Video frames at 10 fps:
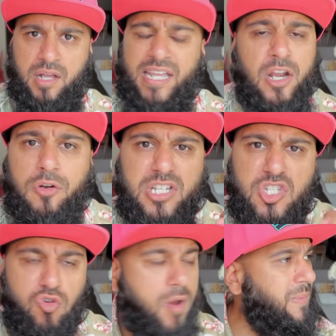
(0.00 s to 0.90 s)
They don't
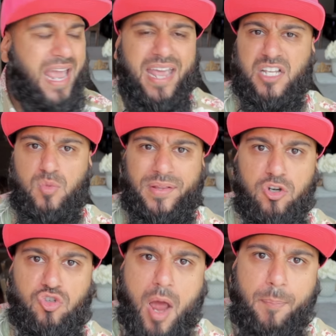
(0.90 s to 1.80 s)
discriminate us when
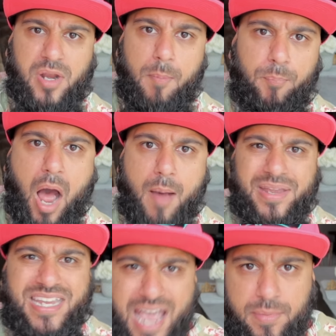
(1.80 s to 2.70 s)
they're dropping a bomb
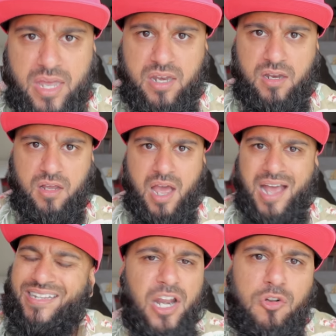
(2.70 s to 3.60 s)
in Yemen.
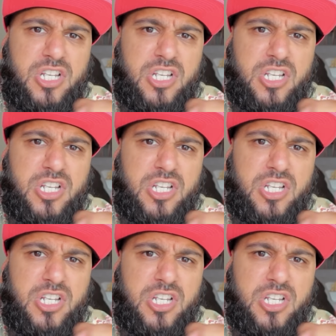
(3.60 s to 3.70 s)
They don't